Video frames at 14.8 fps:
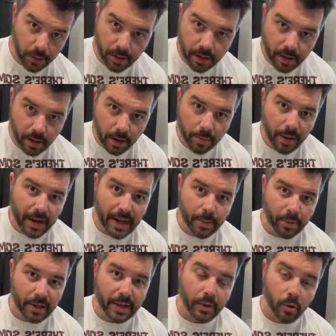gonna cut our pineapple
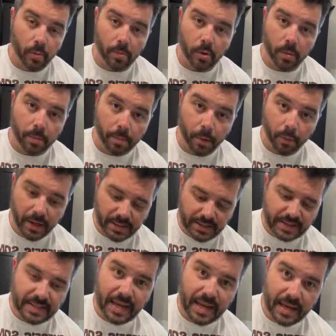like normal, but we're gonna
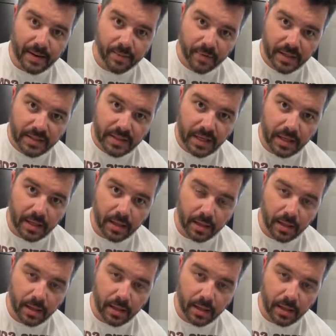save the skin.